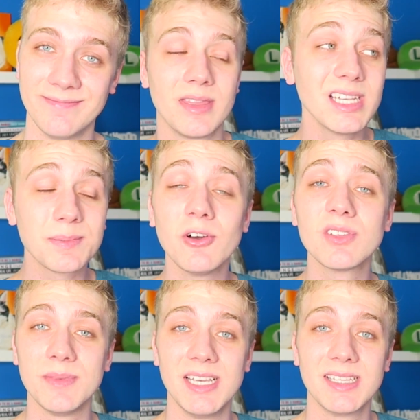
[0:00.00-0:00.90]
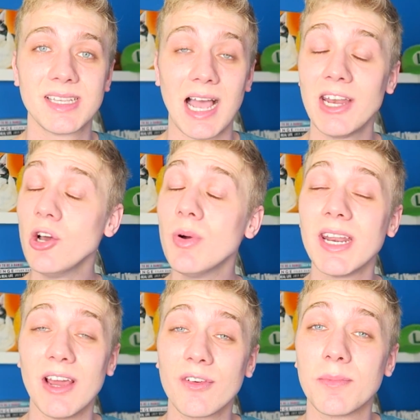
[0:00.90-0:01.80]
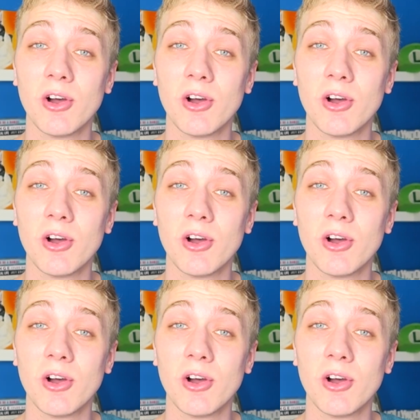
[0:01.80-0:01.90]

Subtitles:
This pose means I know whatever